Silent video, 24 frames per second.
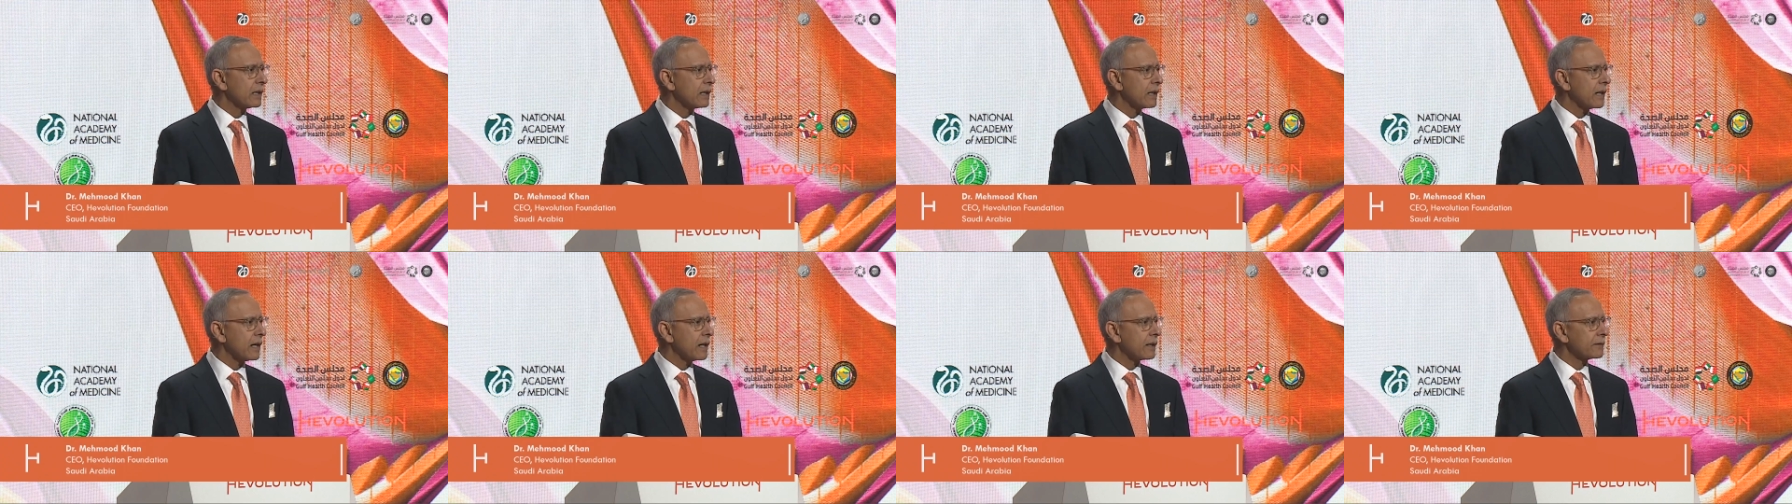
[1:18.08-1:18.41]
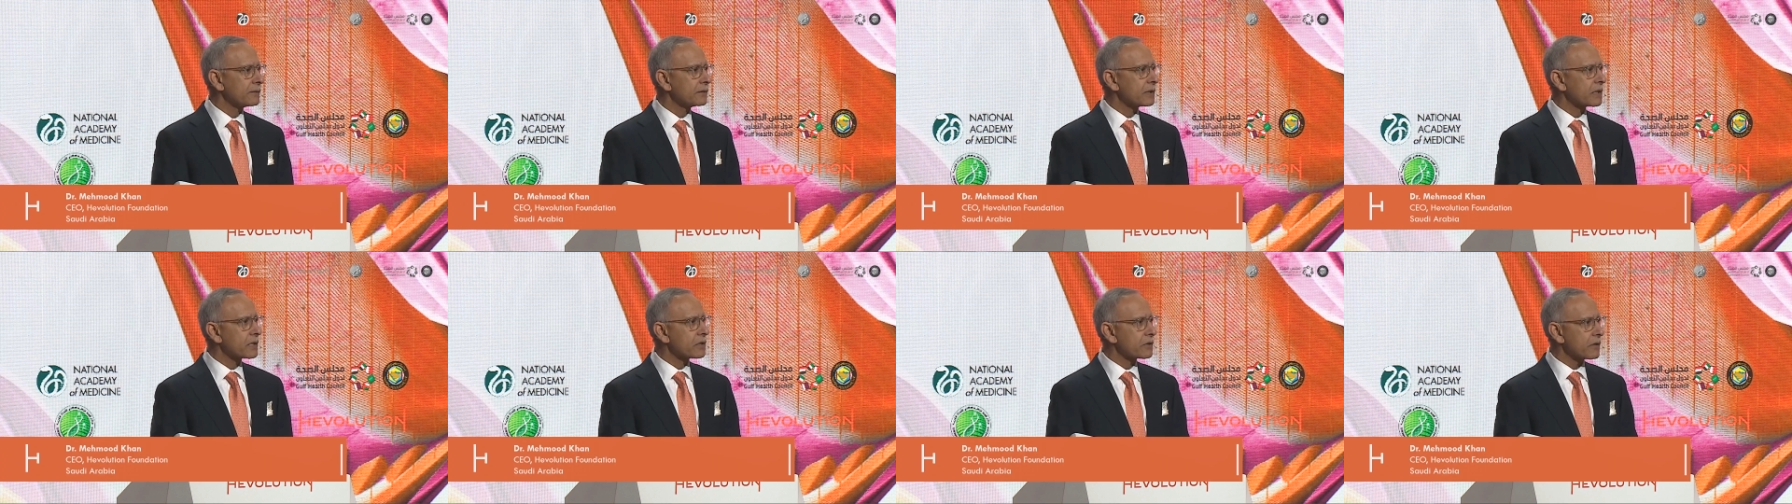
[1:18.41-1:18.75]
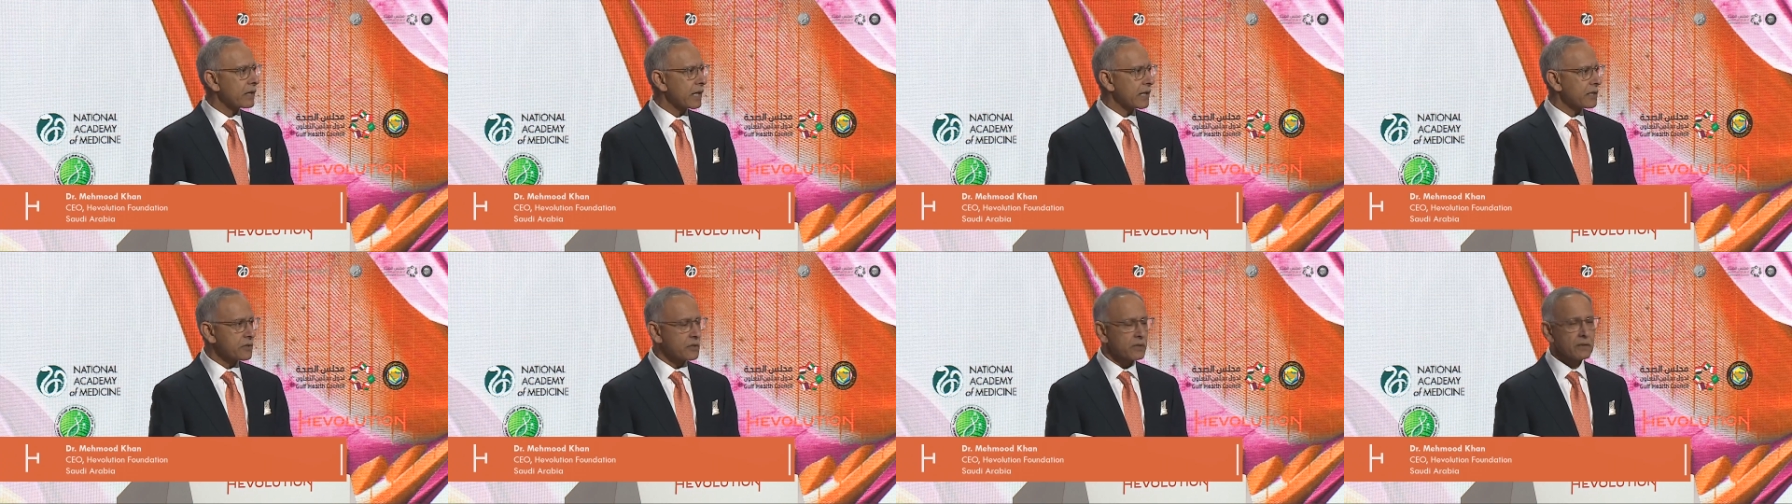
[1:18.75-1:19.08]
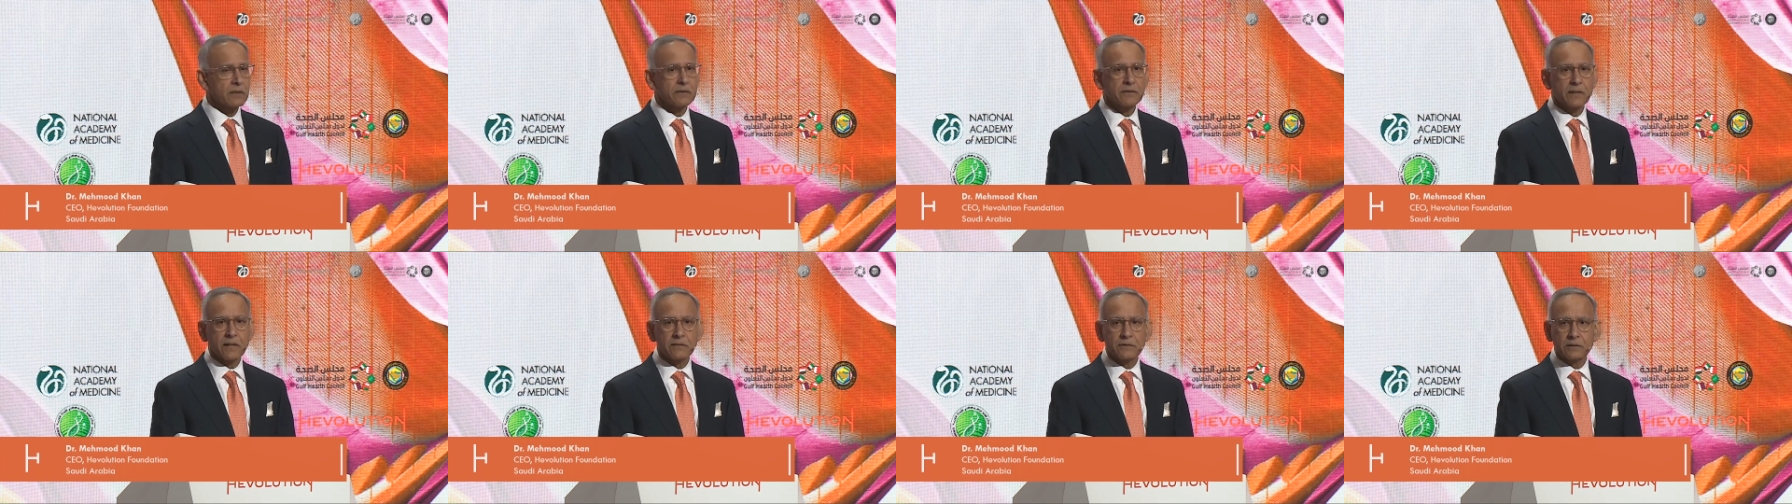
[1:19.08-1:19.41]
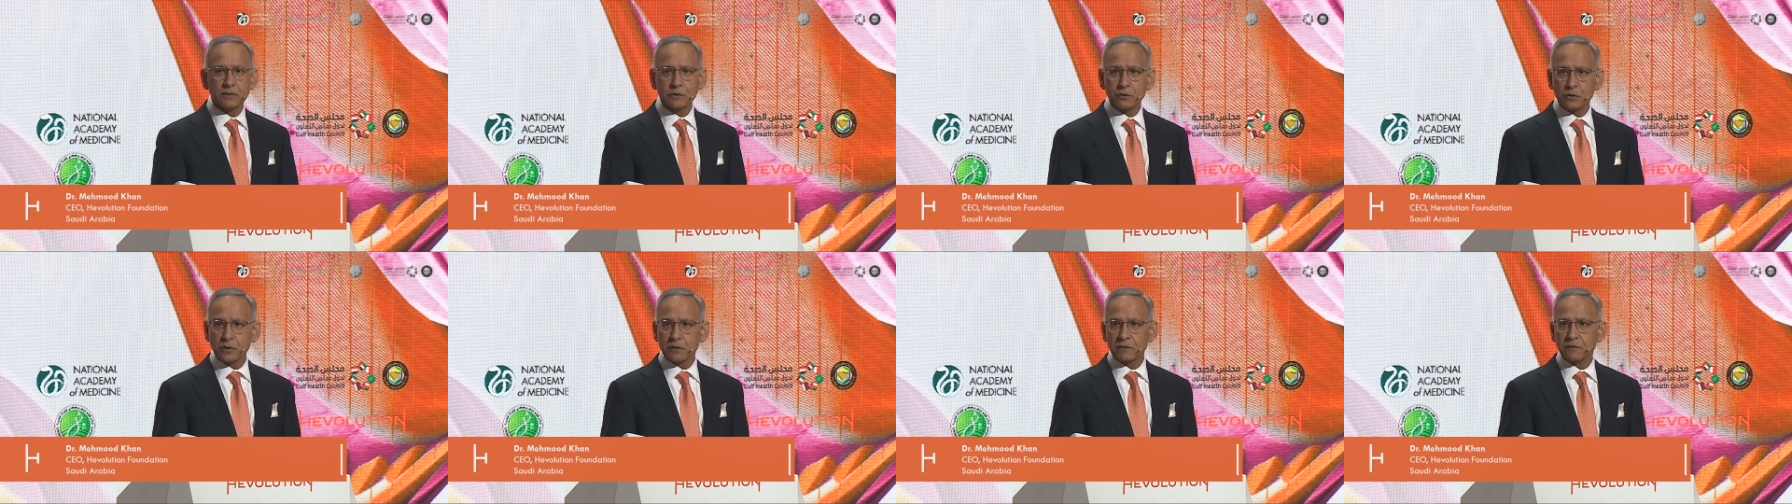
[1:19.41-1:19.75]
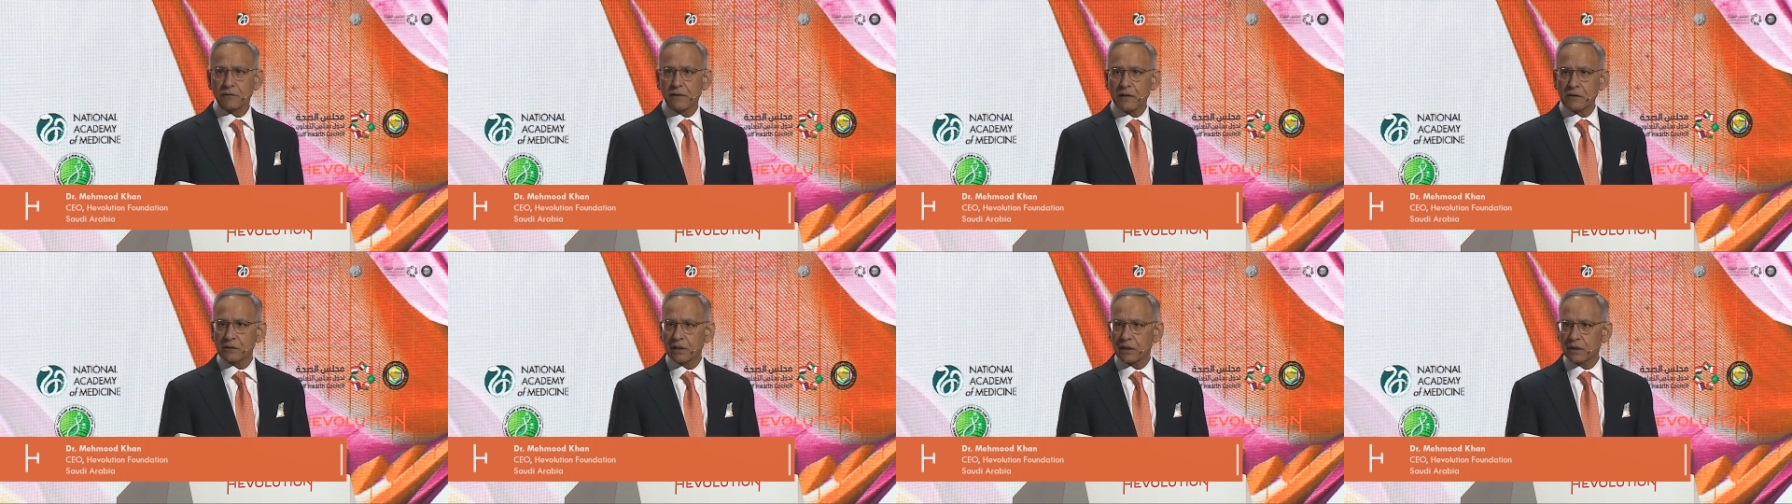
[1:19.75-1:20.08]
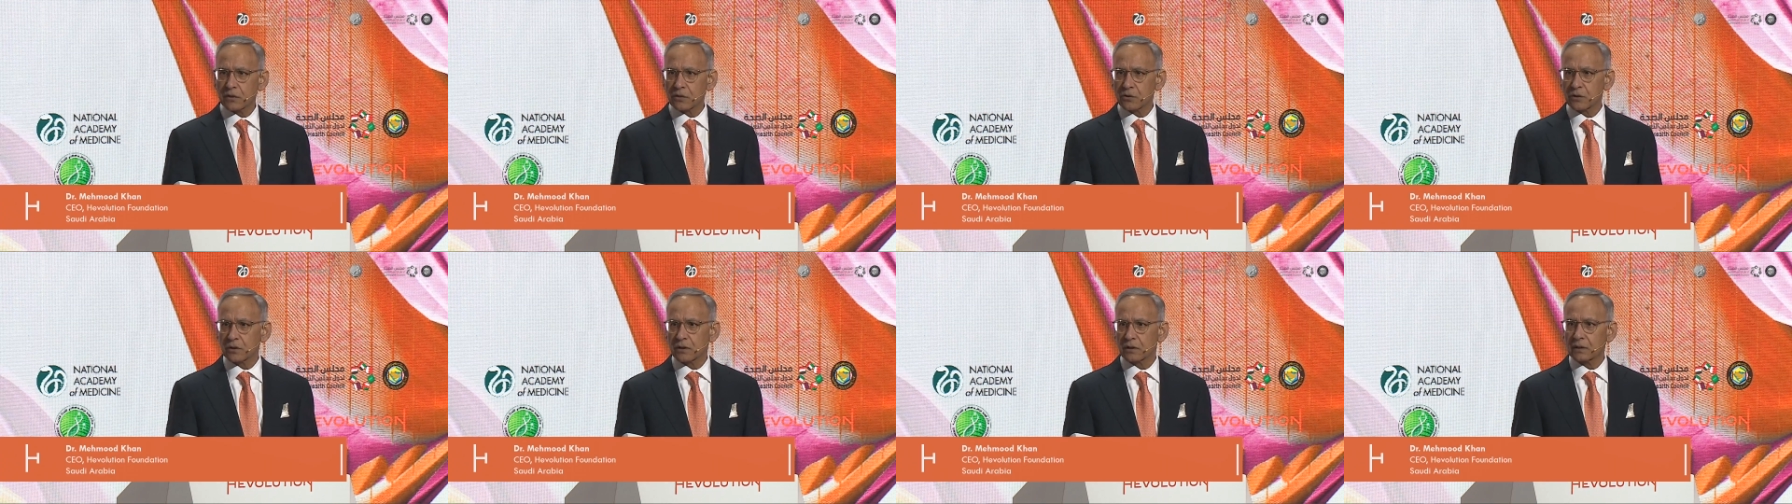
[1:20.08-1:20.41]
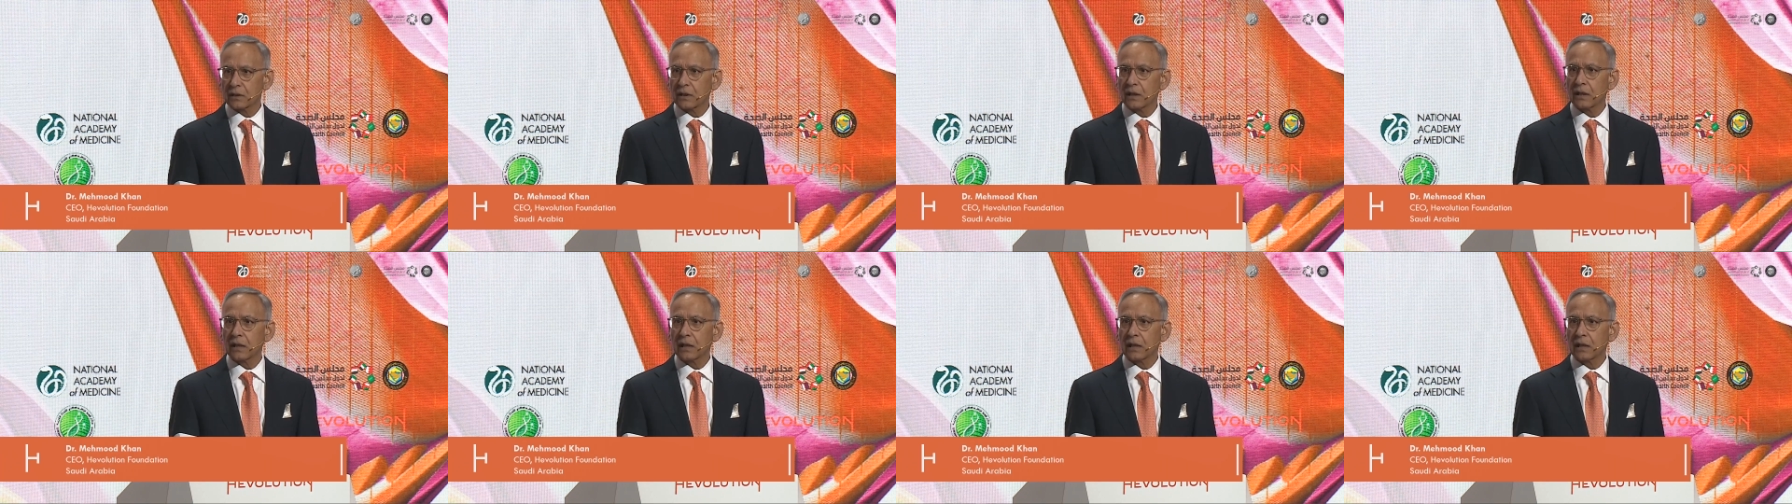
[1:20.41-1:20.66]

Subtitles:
of the creation of Hevolution Foundation